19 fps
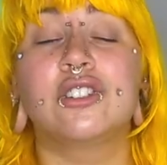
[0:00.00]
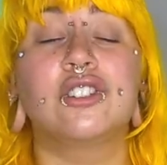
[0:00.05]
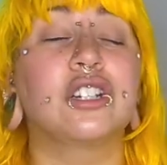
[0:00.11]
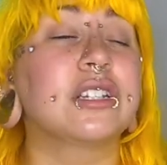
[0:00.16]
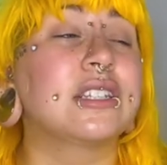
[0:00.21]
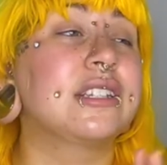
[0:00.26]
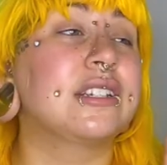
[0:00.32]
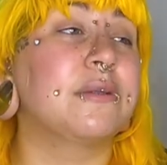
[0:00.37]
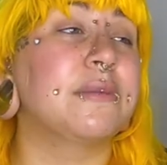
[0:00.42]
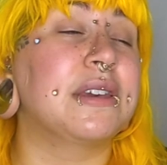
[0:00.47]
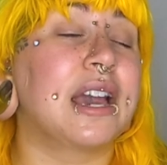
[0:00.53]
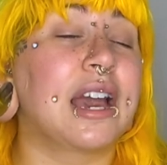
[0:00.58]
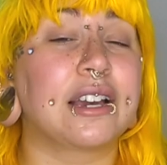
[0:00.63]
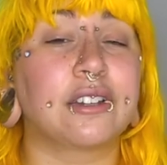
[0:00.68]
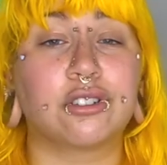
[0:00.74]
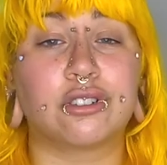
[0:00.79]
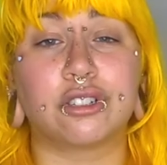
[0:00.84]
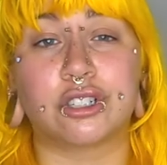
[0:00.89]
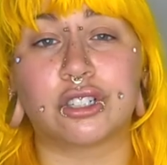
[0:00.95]
just to be
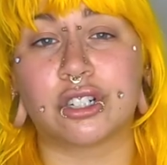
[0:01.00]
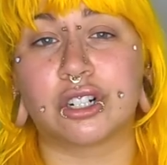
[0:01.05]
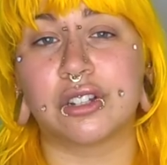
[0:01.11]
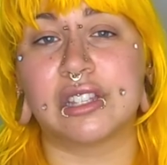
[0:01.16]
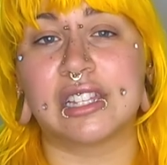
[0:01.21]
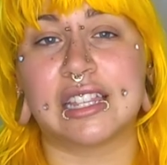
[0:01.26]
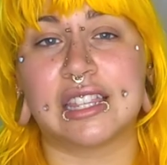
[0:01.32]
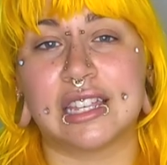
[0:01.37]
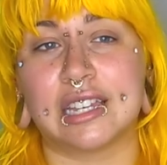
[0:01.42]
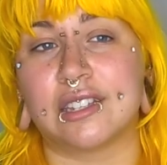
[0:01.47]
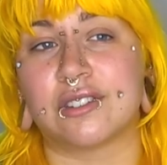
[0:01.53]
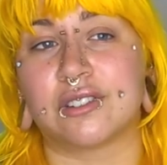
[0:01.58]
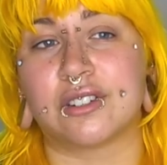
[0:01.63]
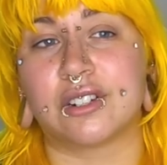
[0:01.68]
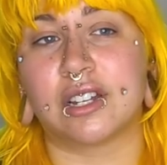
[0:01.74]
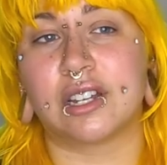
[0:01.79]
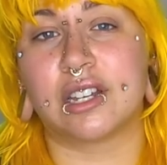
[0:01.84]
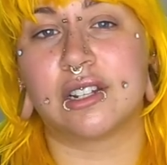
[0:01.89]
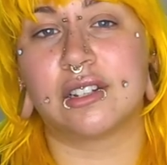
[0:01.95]
extra sure that things are
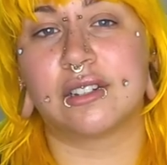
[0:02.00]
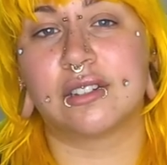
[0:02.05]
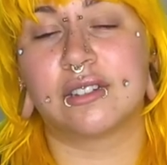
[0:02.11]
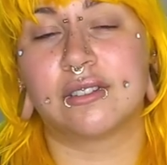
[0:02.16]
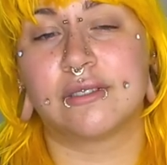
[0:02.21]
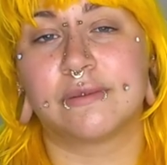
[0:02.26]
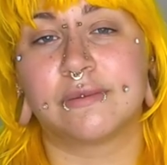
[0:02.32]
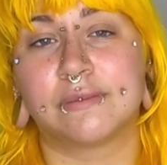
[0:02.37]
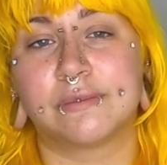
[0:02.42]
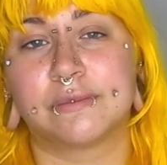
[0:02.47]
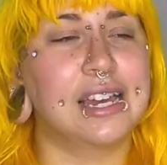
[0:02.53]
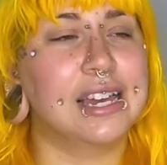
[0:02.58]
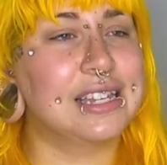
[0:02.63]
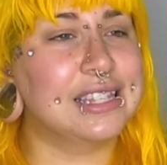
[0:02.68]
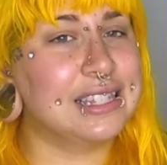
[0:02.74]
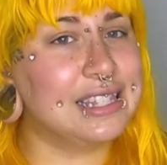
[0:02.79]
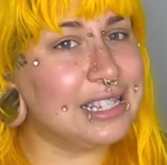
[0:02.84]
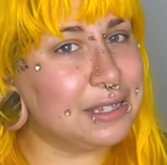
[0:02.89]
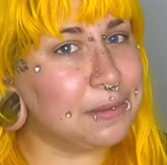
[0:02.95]
good.
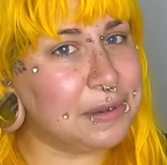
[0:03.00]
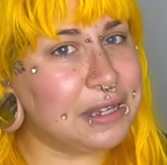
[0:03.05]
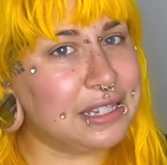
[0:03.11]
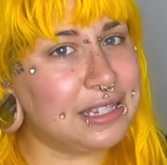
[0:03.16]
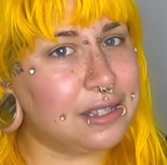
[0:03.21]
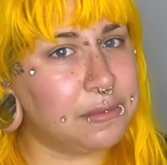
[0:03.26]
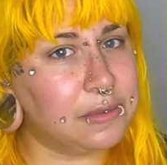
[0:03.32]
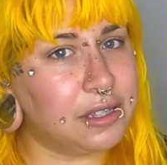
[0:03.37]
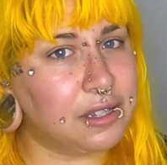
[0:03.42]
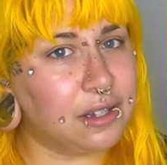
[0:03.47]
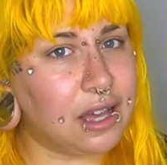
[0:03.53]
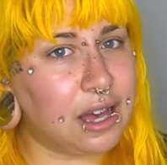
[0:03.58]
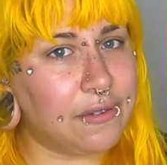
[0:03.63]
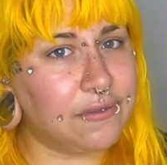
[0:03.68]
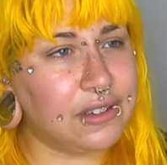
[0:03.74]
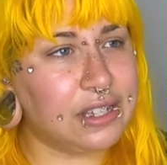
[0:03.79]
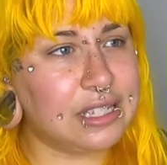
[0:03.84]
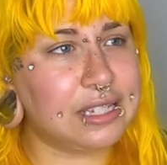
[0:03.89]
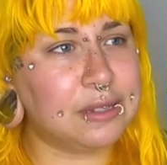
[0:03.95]
This may seem a little
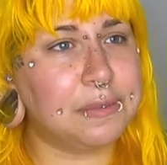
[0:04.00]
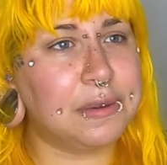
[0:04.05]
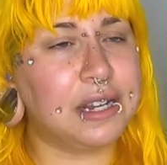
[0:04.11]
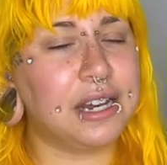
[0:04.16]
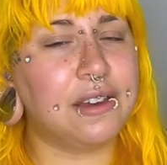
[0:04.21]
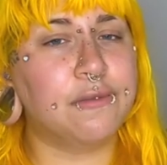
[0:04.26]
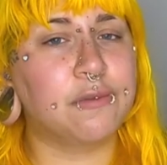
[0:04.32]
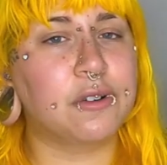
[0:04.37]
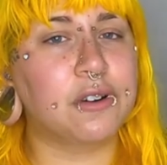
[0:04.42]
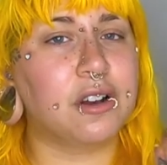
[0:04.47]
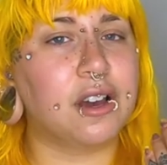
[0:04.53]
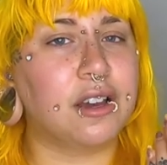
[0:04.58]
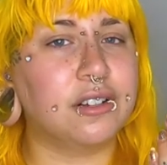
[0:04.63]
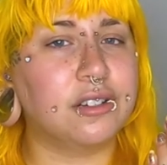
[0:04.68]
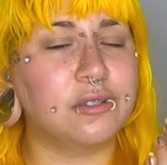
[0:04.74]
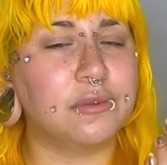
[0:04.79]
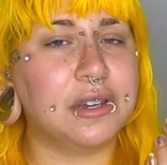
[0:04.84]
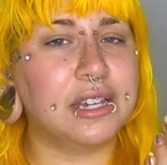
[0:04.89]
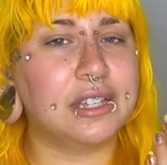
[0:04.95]
obvious, but if we're not
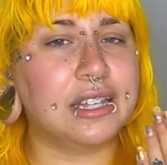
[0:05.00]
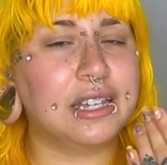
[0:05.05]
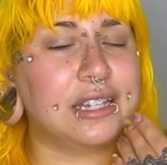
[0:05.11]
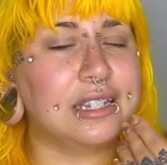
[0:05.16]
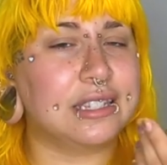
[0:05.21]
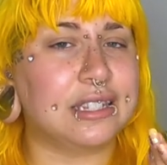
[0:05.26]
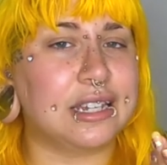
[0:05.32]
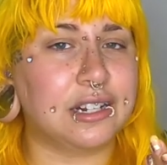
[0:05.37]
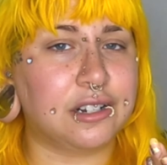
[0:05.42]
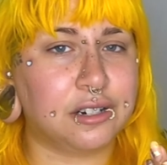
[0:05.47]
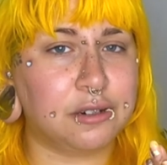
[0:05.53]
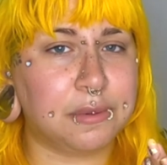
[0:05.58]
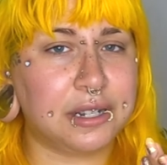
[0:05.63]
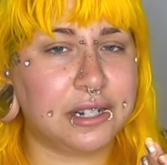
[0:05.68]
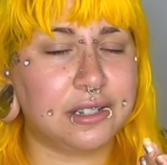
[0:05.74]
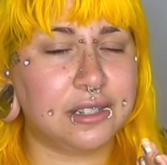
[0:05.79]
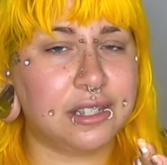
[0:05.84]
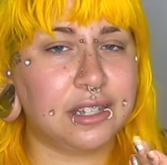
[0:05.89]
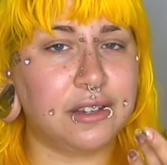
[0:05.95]
doing like a centered
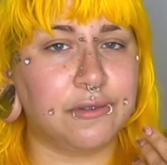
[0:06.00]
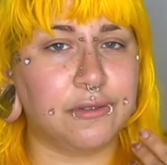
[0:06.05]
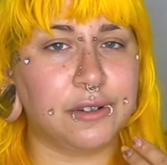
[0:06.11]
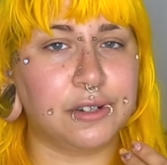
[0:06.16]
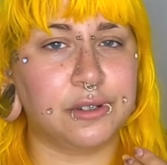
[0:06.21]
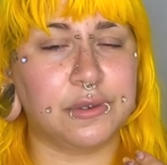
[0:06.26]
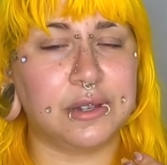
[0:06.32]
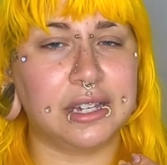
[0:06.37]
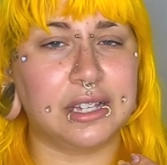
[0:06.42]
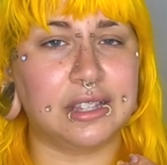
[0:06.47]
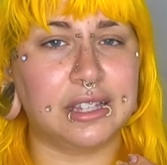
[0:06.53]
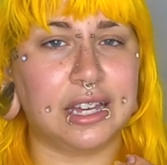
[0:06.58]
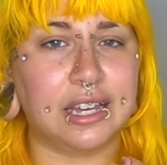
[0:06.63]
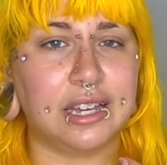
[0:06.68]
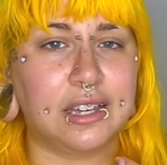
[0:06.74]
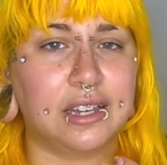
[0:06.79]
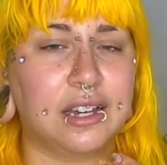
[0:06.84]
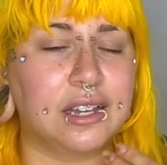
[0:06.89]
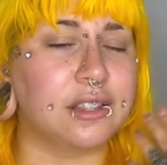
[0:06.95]
piercing, if we're doing
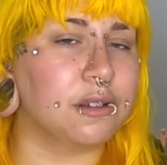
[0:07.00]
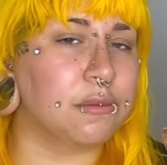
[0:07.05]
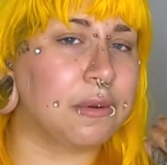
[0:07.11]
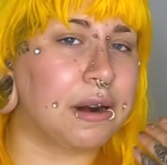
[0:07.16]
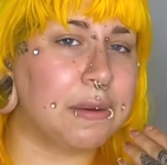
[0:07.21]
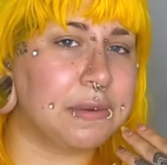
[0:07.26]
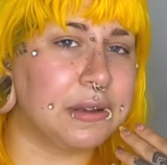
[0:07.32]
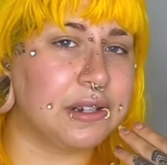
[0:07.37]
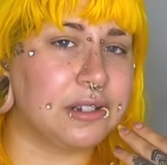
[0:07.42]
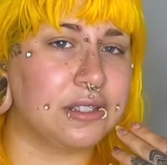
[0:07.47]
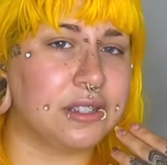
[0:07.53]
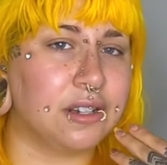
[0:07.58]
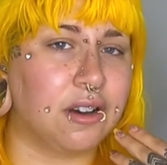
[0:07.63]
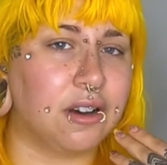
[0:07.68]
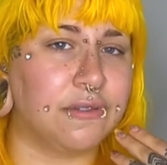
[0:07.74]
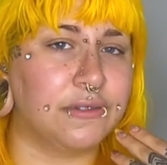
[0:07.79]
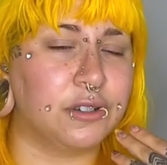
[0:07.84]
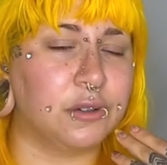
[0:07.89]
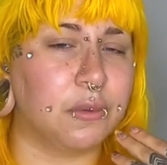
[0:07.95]
like a labret piercing
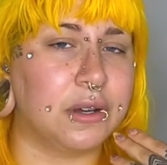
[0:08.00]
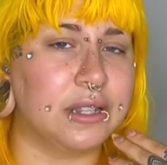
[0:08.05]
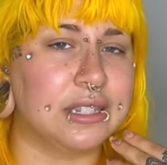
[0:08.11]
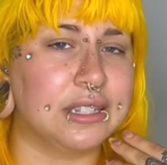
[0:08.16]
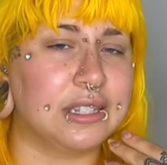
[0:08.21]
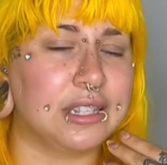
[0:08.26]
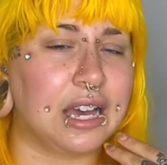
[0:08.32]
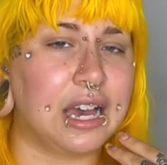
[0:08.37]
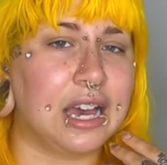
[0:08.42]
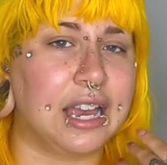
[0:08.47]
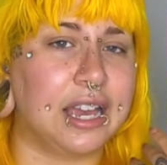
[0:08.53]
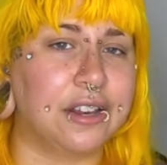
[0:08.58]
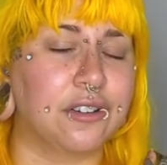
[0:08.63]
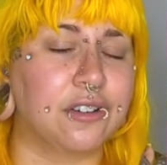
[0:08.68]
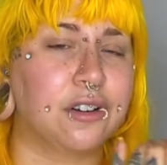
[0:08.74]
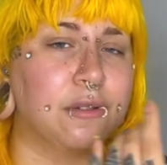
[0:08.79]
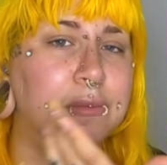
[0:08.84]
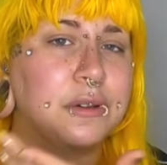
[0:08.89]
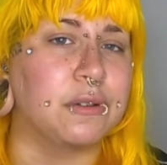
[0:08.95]
off to one side
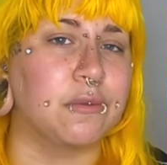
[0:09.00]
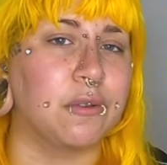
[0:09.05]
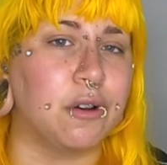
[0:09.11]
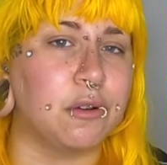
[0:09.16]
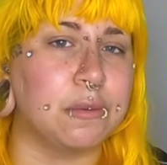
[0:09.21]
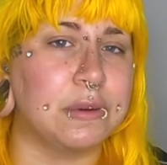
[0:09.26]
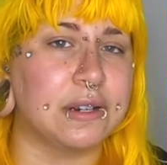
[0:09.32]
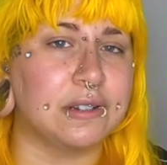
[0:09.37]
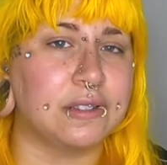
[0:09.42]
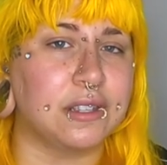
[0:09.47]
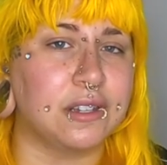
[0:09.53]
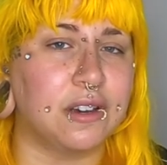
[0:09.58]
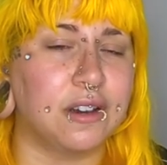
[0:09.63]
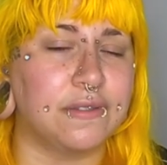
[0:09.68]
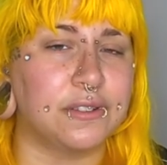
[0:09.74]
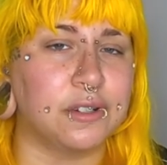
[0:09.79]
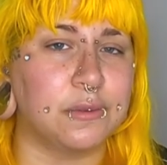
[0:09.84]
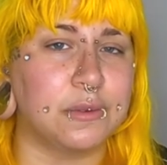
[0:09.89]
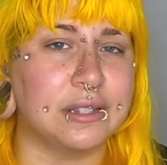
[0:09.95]
or a Monroe piercing
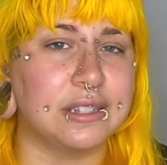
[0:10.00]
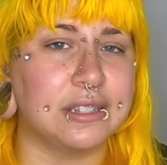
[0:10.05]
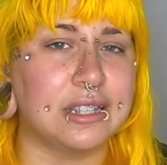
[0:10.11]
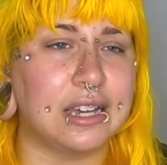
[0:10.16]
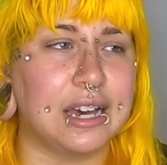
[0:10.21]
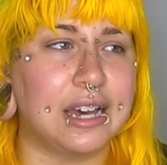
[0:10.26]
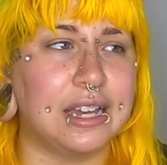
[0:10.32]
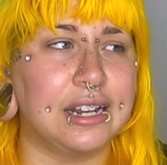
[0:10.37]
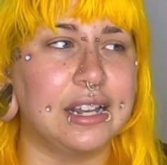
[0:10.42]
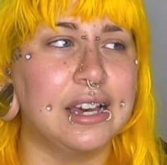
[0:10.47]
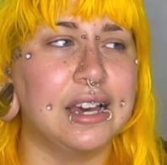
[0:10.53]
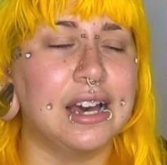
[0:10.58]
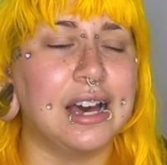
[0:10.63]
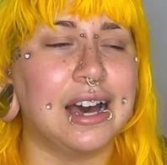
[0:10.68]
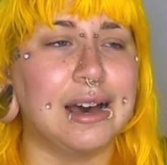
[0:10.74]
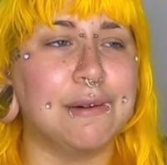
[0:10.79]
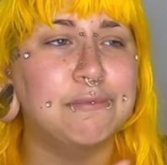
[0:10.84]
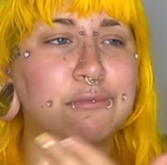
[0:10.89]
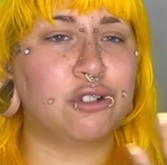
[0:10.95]
off to one side,
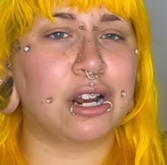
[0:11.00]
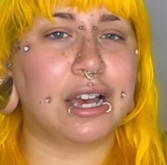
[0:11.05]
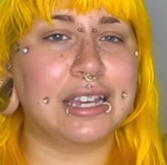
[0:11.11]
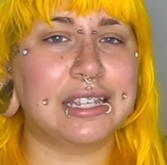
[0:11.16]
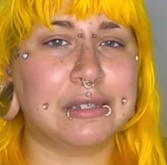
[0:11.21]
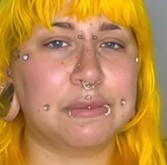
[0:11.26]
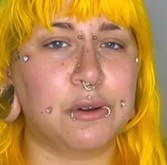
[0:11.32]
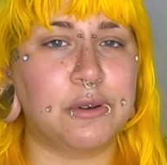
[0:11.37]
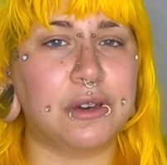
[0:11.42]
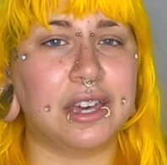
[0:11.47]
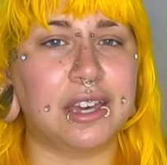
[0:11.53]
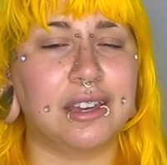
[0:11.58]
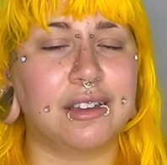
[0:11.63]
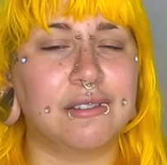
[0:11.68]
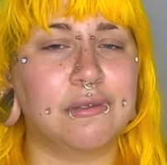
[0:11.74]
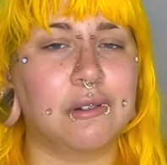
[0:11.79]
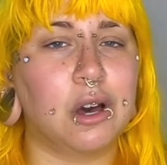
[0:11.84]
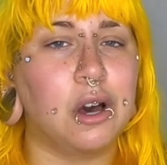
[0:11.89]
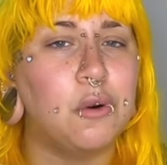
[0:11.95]
um, try
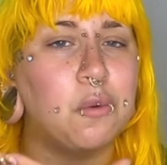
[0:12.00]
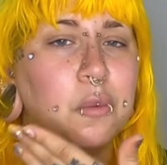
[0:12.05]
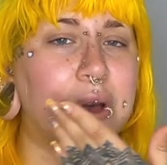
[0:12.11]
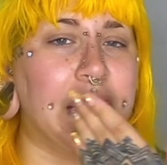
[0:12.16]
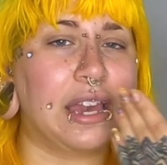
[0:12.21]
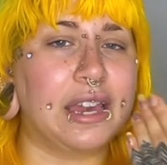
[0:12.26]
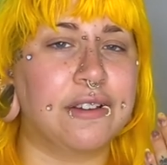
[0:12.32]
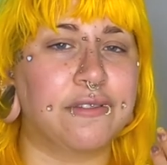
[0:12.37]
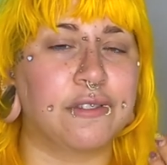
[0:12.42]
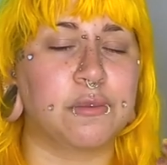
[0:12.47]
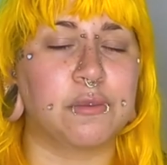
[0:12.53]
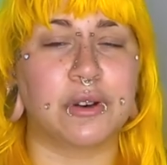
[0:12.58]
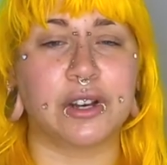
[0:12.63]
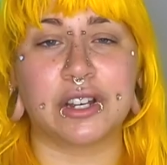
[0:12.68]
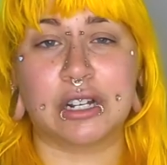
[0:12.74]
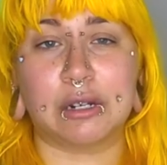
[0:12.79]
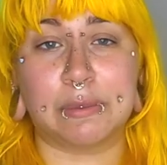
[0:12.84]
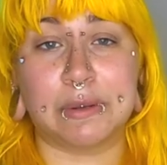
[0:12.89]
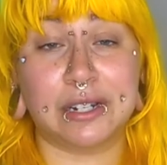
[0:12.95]
smoking away from
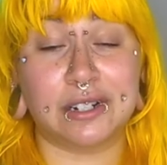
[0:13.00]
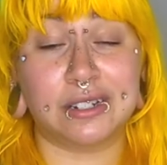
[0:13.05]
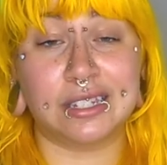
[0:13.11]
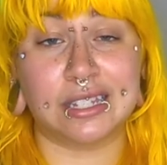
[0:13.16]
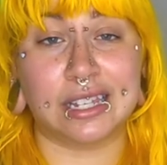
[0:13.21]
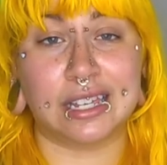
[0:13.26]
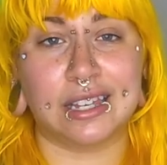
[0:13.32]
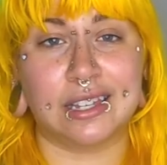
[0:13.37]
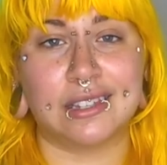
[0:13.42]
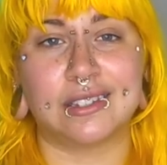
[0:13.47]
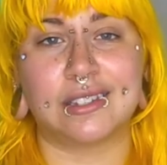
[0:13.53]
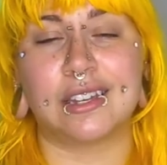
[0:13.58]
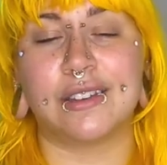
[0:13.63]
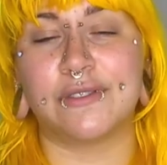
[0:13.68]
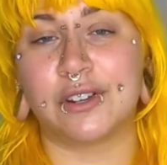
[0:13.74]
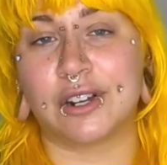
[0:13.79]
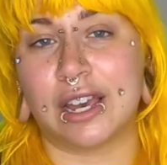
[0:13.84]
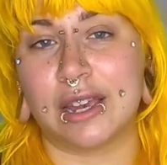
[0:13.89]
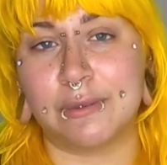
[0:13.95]
where your piercing is
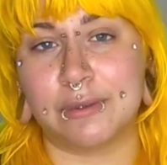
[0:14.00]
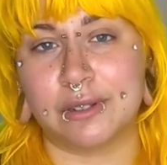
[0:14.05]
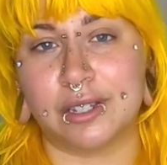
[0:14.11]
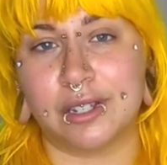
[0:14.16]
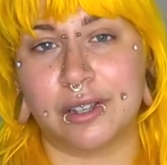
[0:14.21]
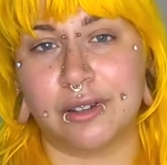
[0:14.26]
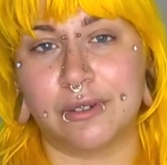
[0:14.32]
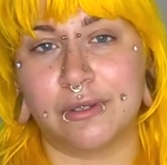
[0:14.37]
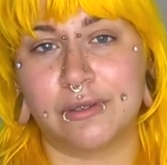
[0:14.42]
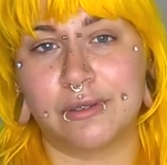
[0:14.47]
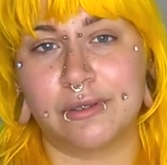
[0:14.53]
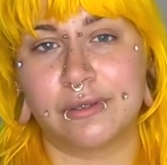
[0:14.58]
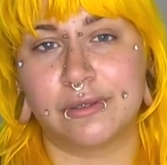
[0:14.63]
if you're able to.